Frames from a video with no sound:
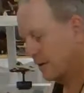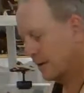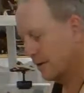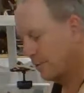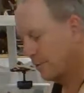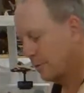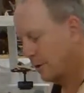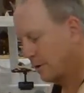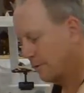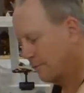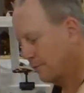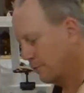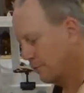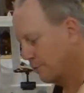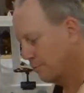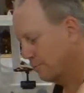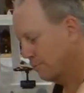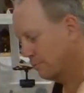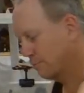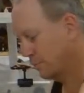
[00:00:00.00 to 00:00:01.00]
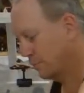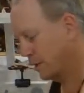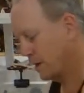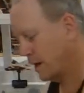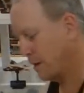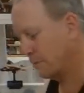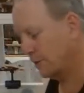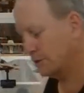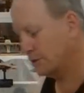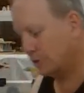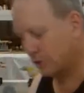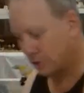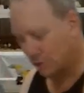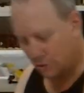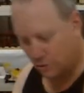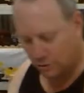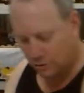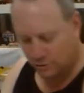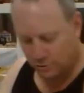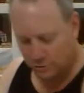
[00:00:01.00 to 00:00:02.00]
and it went from coming
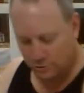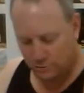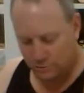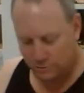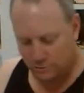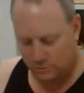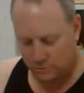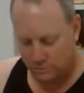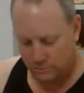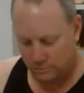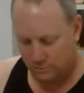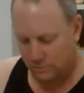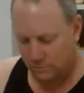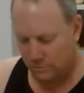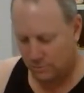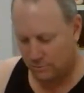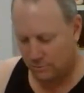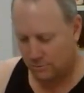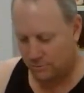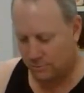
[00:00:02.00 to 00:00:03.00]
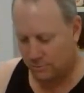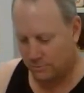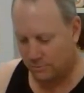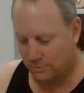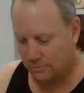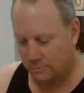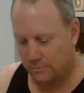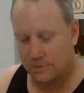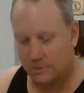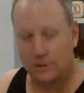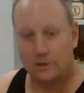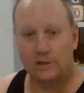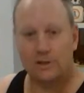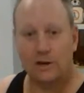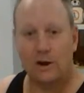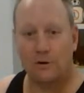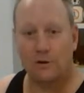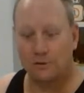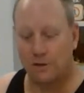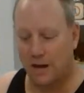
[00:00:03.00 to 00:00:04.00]
soon,
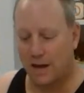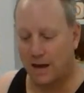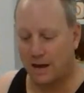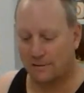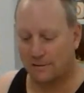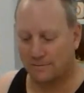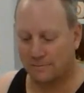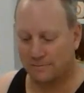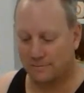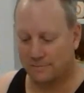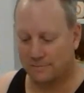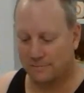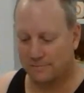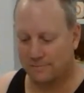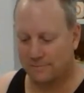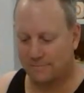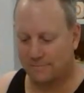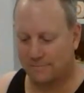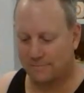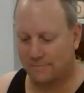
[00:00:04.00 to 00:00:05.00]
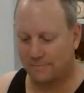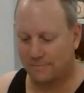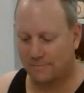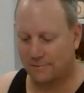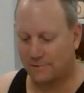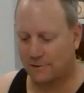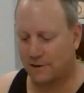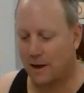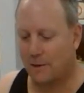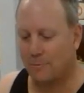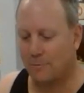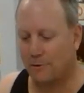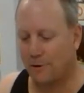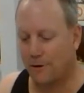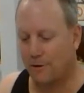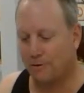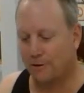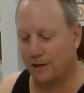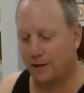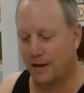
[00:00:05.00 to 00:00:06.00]
sold out,
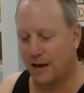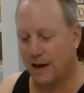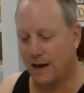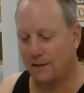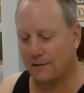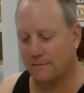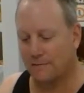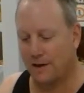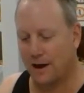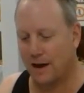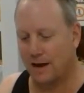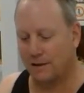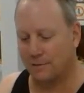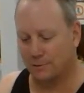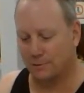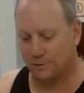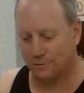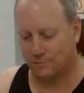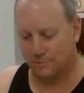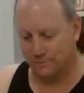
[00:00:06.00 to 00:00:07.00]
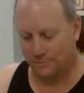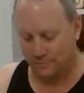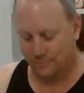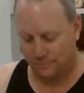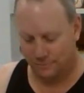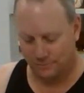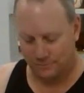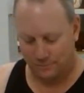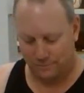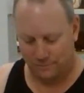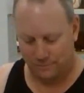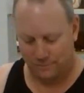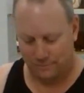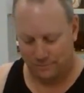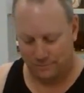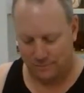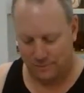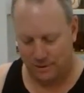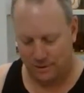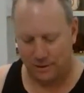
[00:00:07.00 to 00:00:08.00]
temporarily unavailable.
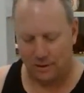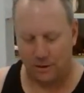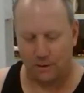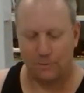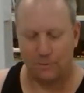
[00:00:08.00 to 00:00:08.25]
And